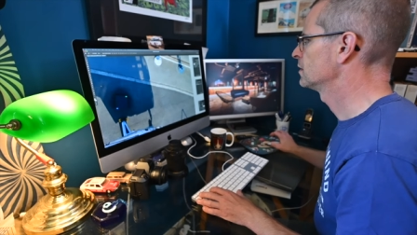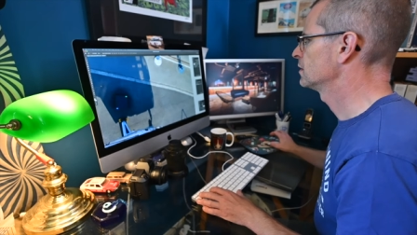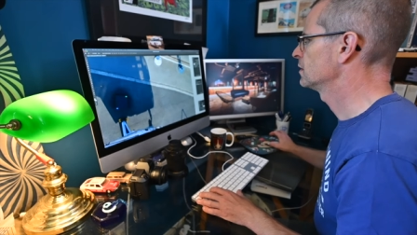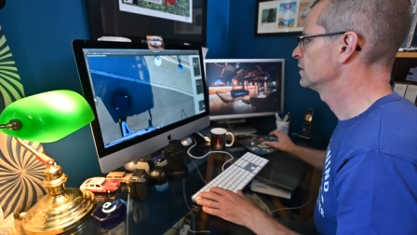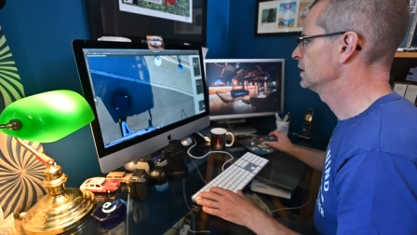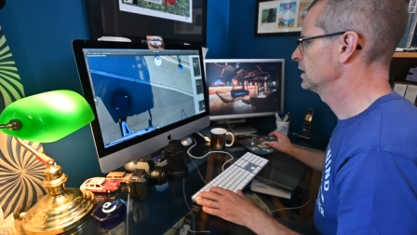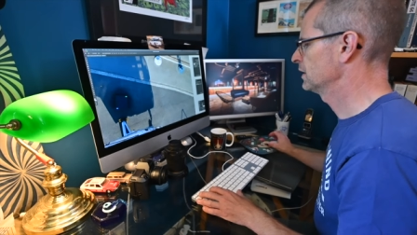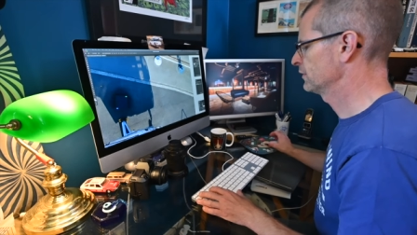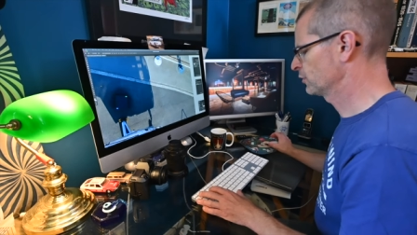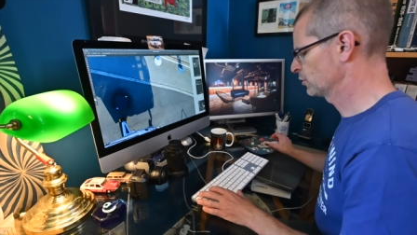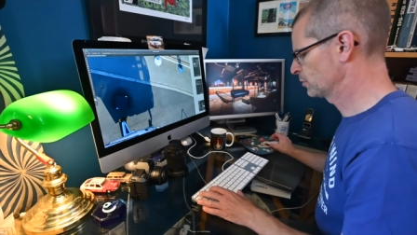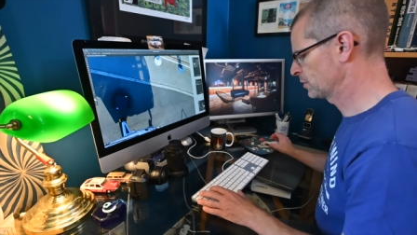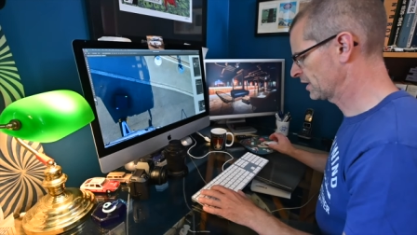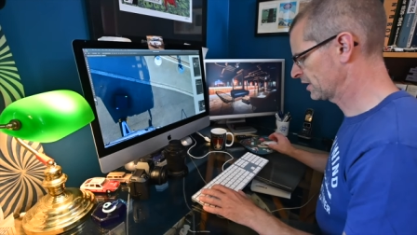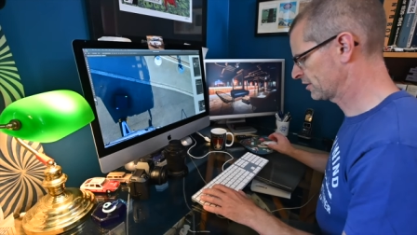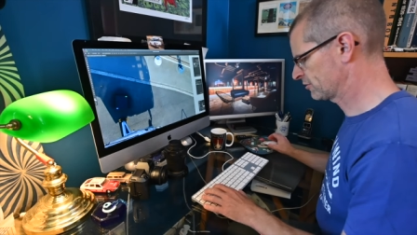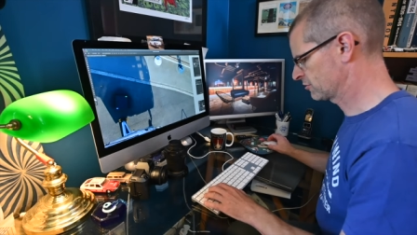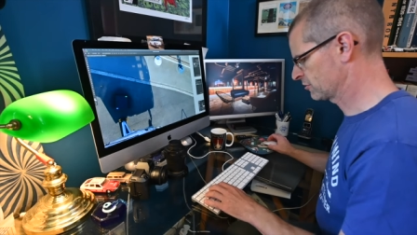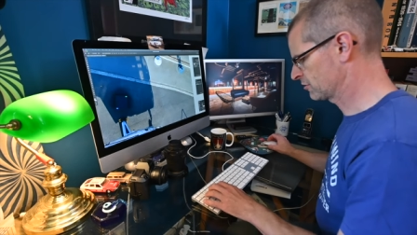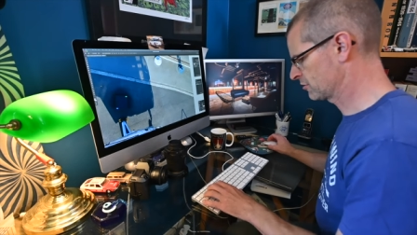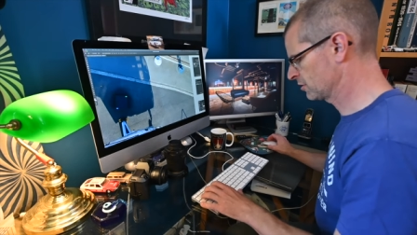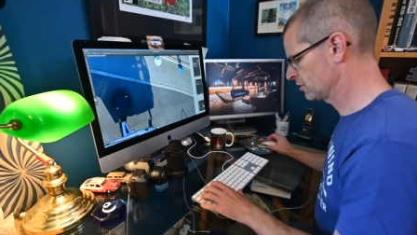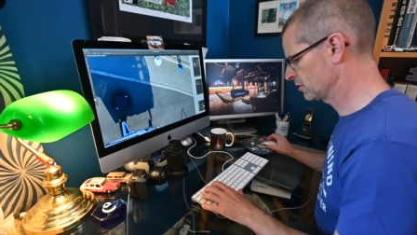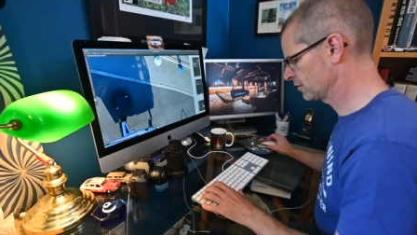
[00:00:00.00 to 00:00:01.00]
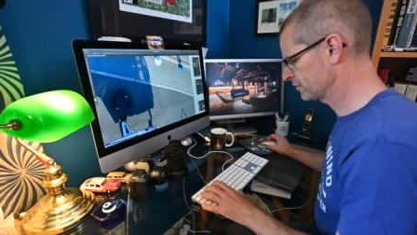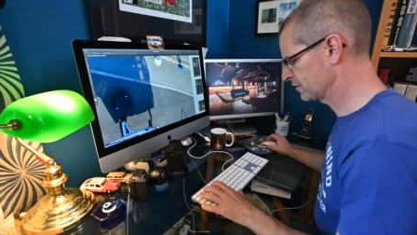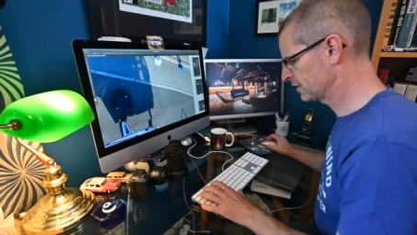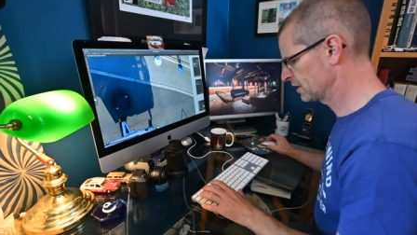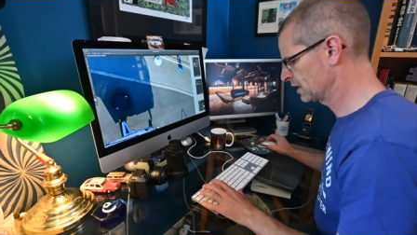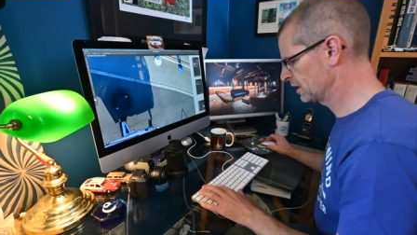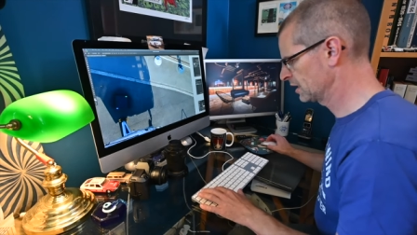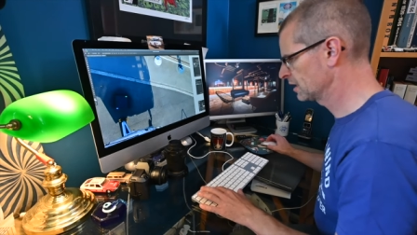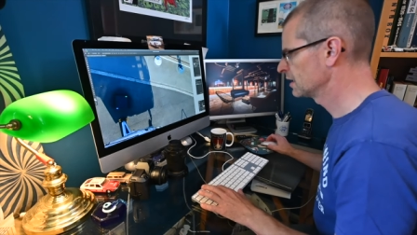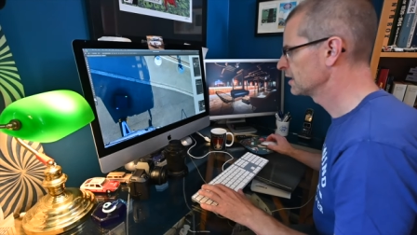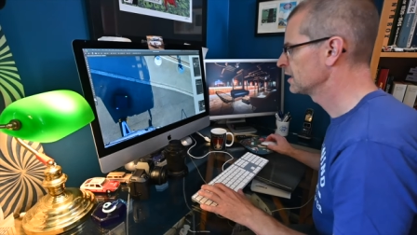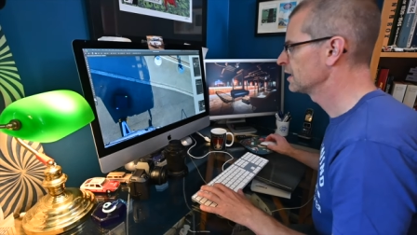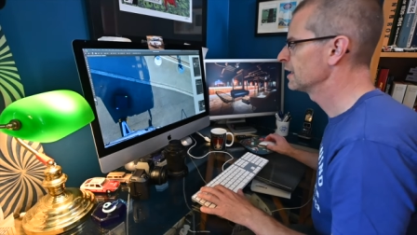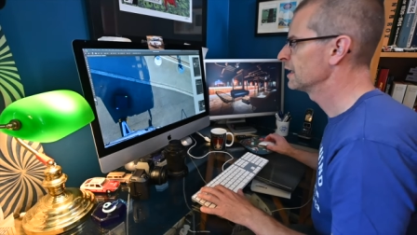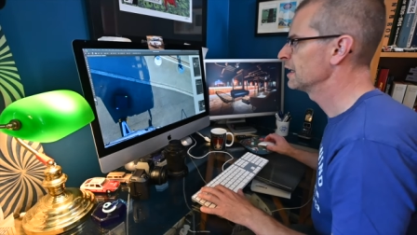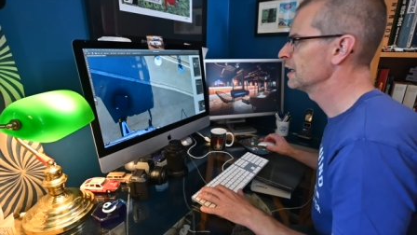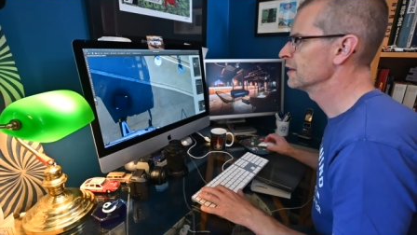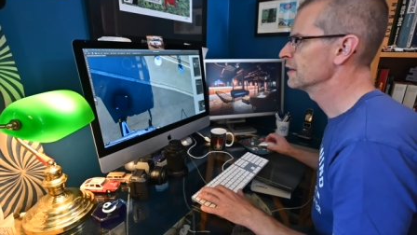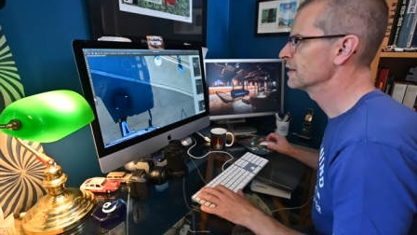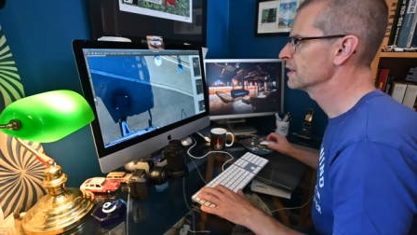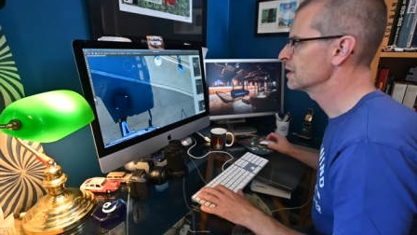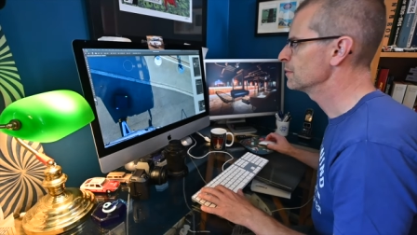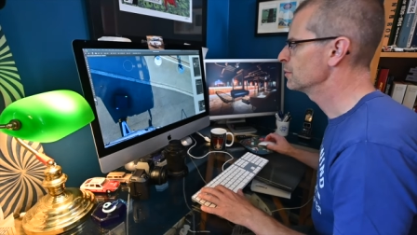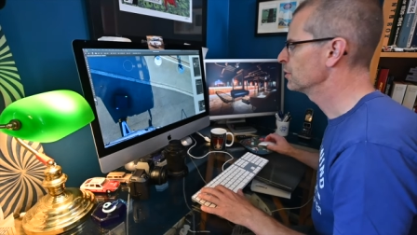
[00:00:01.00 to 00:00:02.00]
And if you want to be extra crafty, hit
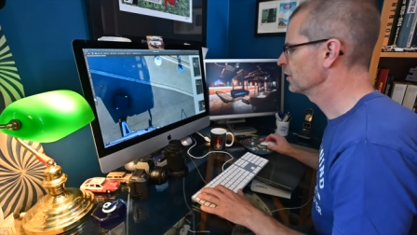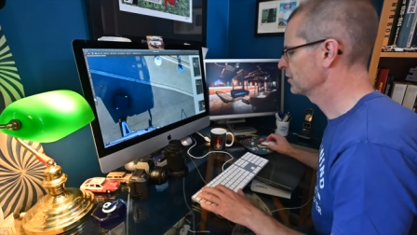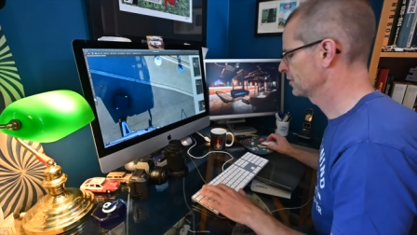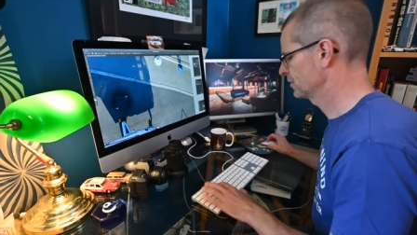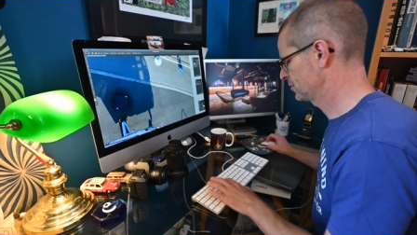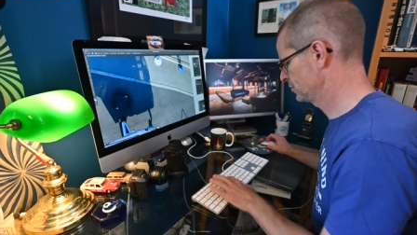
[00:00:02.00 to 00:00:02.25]
the E button